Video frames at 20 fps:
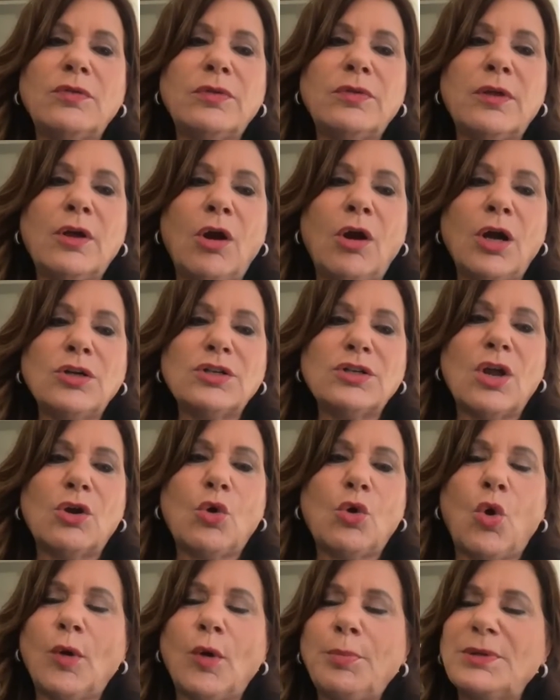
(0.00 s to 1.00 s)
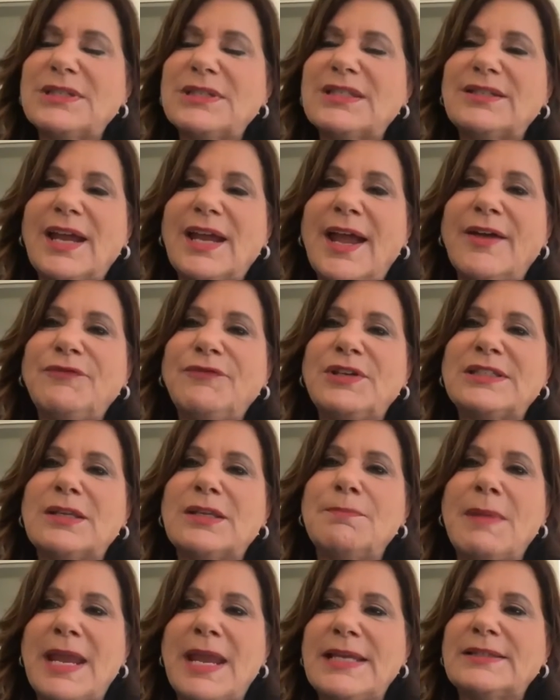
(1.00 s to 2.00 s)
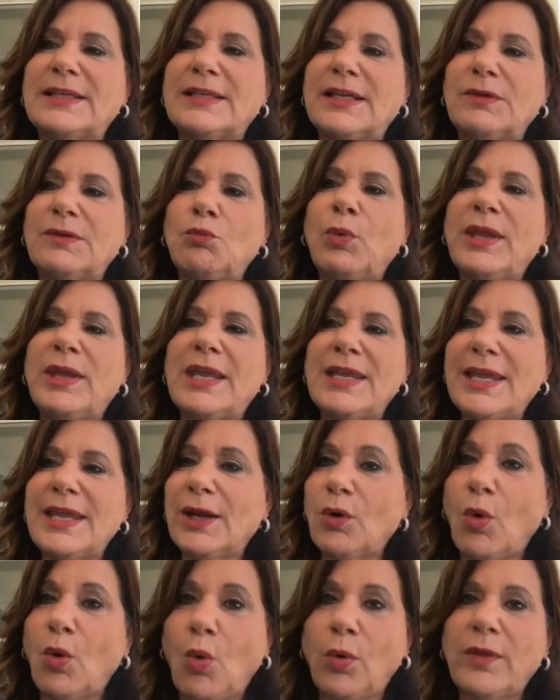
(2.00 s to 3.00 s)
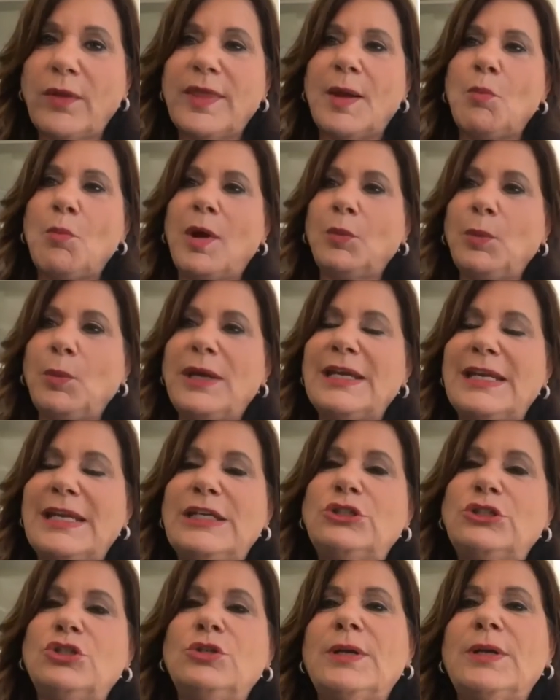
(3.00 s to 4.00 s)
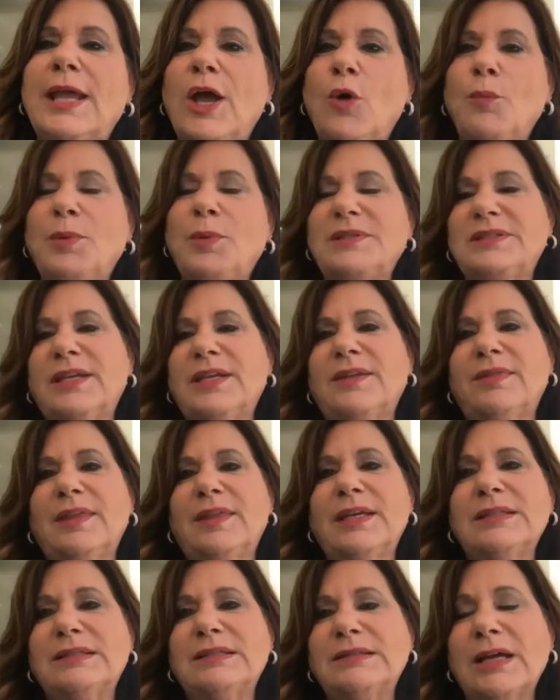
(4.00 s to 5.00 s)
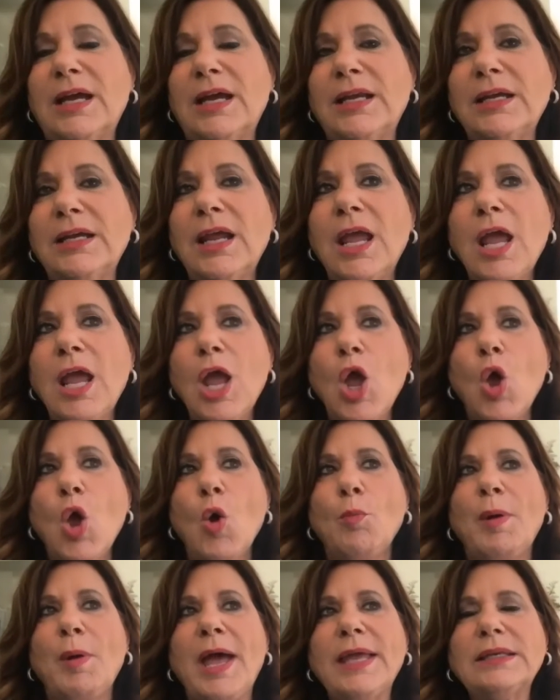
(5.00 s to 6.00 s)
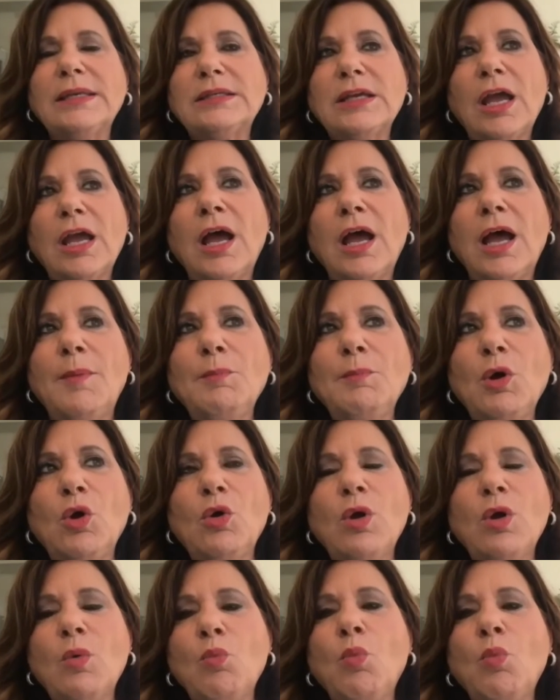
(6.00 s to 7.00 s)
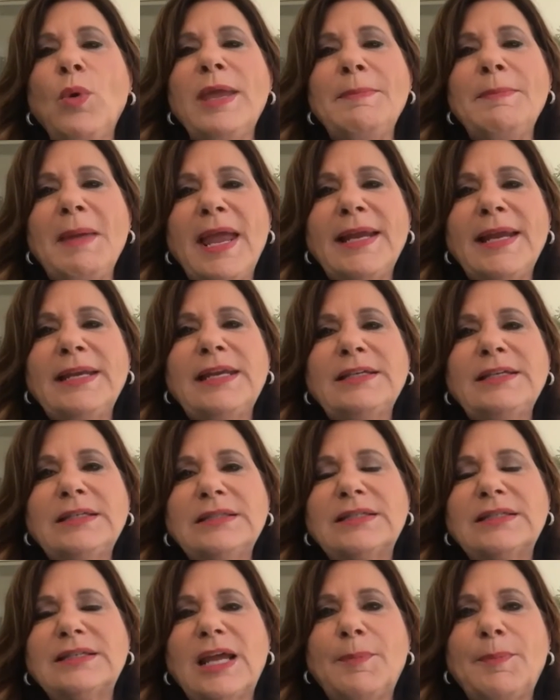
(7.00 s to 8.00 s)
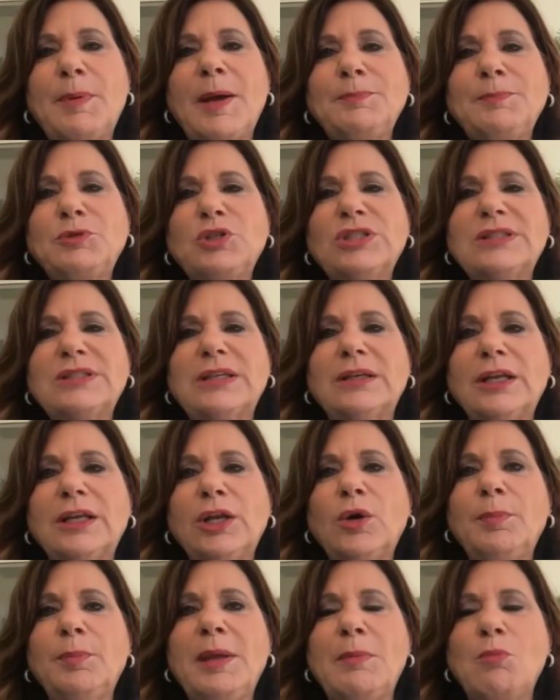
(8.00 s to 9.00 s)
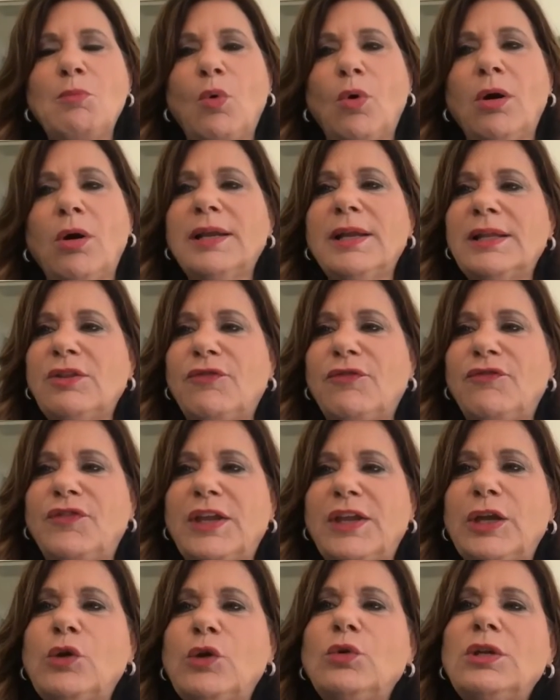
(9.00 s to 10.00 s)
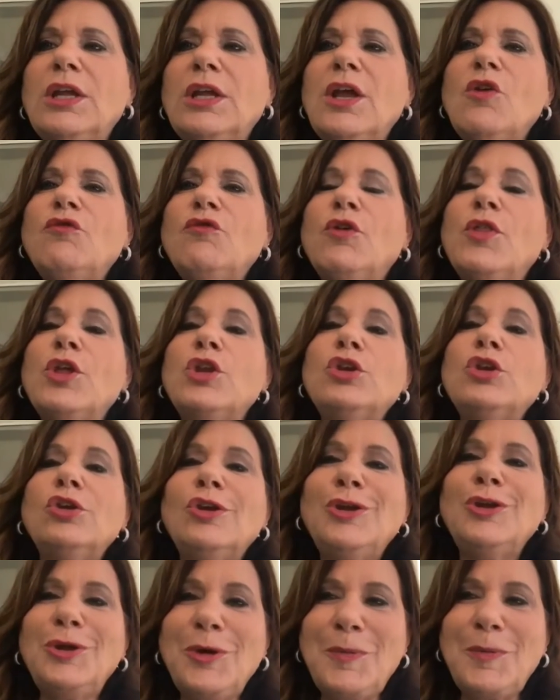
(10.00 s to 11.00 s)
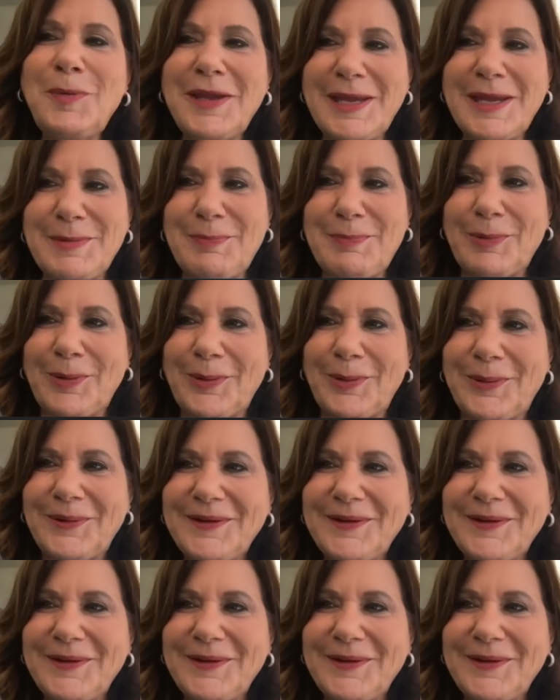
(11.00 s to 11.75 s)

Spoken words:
our corporate staff is amazing. We can get a hold of them when we need to help us get things done. But we may need to step up just a little bit more in the field for the new people.